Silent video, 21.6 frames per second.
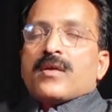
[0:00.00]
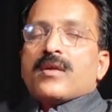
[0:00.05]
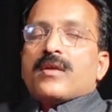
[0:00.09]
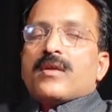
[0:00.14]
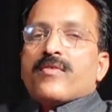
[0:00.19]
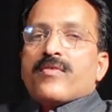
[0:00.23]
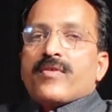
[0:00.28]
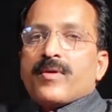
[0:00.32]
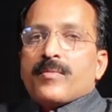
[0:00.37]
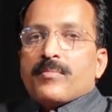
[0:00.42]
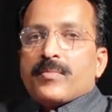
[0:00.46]

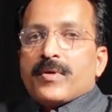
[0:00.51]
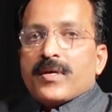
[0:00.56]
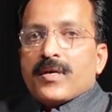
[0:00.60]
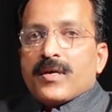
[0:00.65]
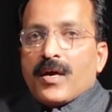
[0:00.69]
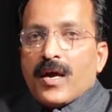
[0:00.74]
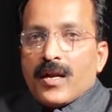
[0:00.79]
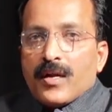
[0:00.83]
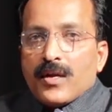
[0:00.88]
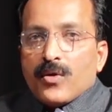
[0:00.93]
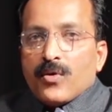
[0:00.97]
developing
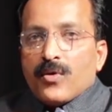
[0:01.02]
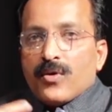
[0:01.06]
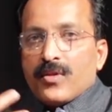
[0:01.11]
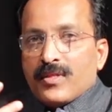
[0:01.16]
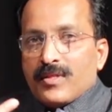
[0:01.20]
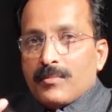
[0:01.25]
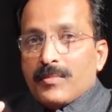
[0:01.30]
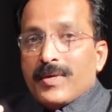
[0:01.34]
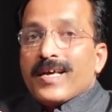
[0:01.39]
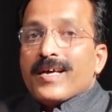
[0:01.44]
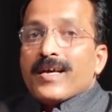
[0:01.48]

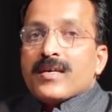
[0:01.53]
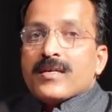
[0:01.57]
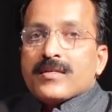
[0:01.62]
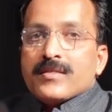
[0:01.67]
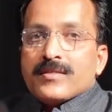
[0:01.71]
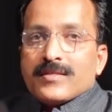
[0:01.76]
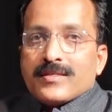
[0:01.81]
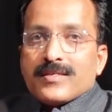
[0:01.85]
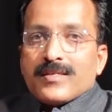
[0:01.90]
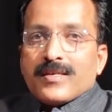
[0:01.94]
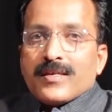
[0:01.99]
algorithmic
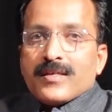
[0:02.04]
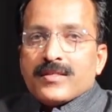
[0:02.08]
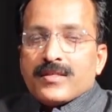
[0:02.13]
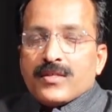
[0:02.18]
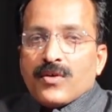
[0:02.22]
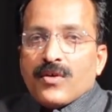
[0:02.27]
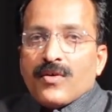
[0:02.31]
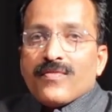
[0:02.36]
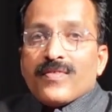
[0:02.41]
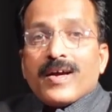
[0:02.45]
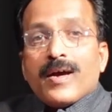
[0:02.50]
strength
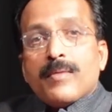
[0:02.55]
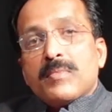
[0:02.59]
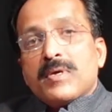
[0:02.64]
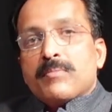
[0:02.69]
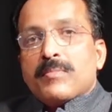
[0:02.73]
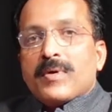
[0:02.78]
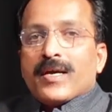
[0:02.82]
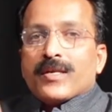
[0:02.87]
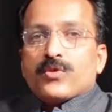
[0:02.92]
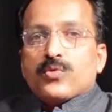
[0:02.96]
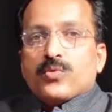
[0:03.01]
of coming
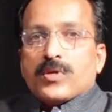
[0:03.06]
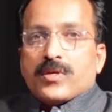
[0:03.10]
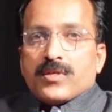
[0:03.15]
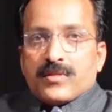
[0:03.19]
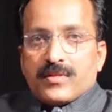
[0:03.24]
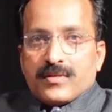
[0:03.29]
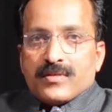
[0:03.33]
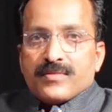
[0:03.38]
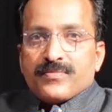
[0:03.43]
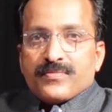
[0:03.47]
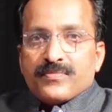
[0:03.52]
back to
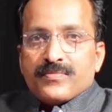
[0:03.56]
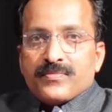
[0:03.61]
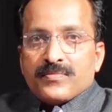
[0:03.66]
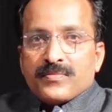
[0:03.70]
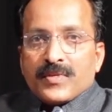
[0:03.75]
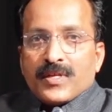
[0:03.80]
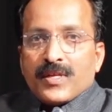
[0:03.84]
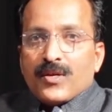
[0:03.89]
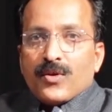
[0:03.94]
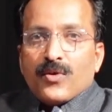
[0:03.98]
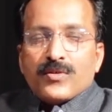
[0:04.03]

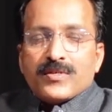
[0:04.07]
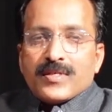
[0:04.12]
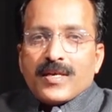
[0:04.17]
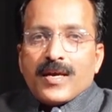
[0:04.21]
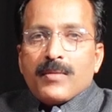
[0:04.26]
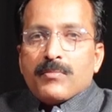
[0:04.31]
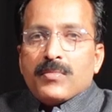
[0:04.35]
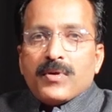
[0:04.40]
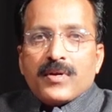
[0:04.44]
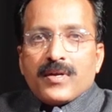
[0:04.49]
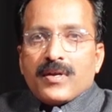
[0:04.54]
Earth, not
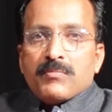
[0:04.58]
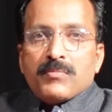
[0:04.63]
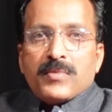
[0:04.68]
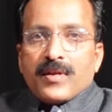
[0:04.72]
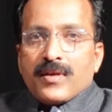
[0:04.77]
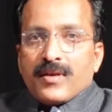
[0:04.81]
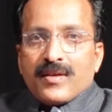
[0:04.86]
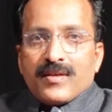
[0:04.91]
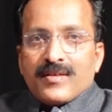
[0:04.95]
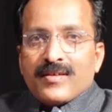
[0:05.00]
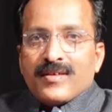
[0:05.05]
sample
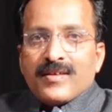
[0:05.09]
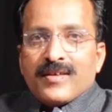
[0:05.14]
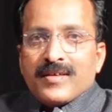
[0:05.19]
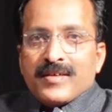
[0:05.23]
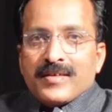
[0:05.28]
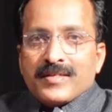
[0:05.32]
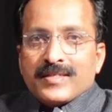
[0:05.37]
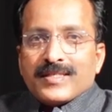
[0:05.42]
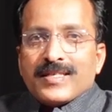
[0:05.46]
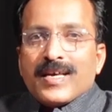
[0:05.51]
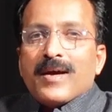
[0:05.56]
bringing.
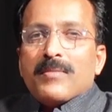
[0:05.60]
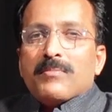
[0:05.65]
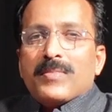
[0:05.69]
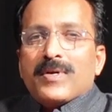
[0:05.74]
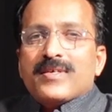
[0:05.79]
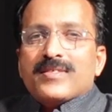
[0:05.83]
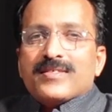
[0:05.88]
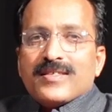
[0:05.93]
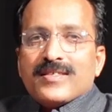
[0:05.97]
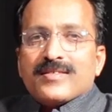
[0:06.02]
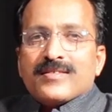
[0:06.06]
Sample
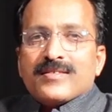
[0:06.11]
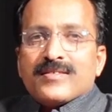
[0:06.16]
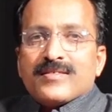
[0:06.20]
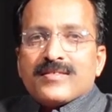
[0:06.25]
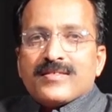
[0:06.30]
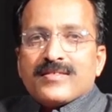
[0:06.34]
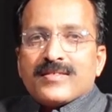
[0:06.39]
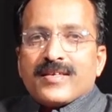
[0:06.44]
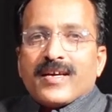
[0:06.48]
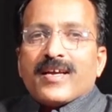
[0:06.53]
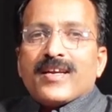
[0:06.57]
is a
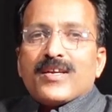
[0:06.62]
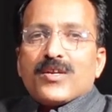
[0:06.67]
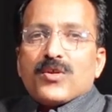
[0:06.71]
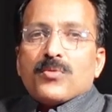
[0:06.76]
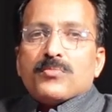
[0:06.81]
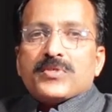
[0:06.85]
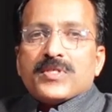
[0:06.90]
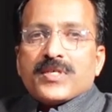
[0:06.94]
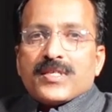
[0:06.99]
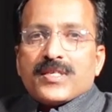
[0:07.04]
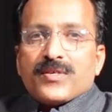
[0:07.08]
secondary
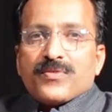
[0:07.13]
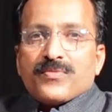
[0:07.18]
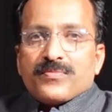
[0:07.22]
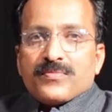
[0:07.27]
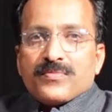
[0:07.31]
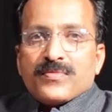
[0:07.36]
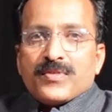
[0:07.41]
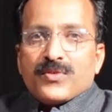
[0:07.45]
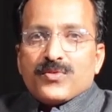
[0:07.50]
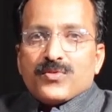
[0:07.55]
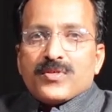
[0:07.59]
objective.
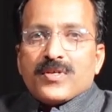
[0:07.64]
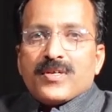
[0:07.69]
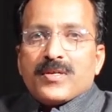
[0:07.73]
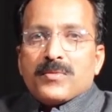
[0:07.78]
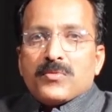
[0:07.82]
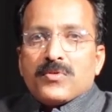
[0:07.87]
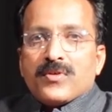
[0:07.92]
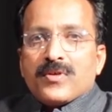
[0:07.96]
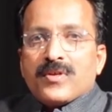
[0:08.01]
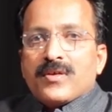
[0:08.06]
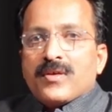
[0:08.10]
You said
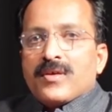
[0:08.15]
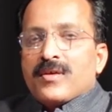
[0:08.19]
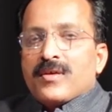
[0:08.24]
about,